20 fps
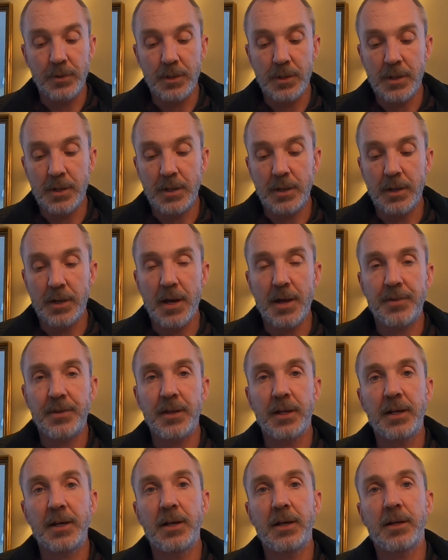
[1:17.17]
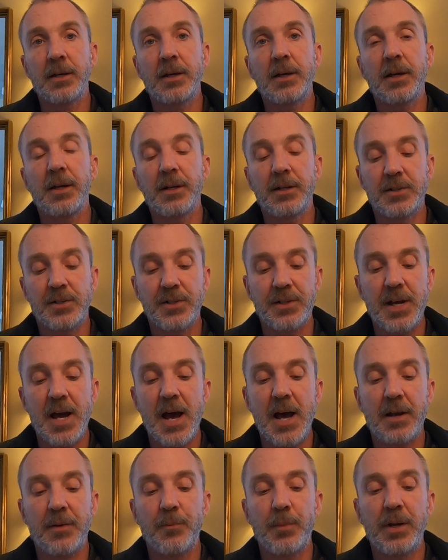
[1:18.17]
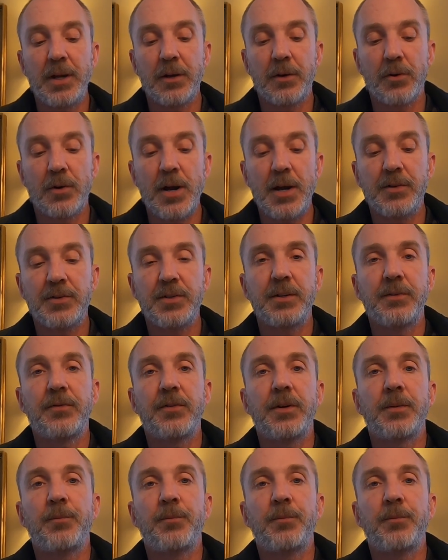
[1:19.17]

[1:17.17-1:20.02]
I think he can get inside and be aggressive